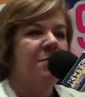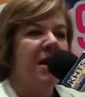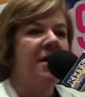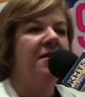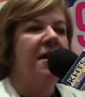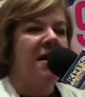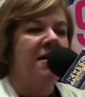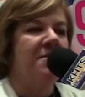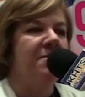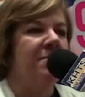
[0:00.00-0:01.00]
but
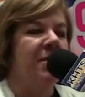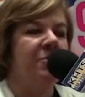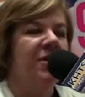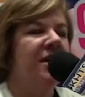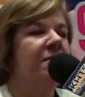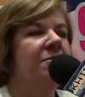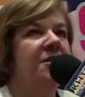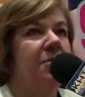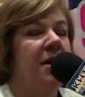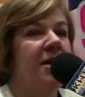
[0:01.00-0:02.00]
um, but we can
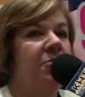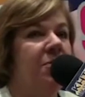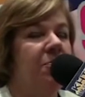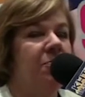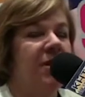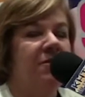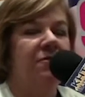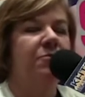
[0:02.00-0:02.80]
supply you with we have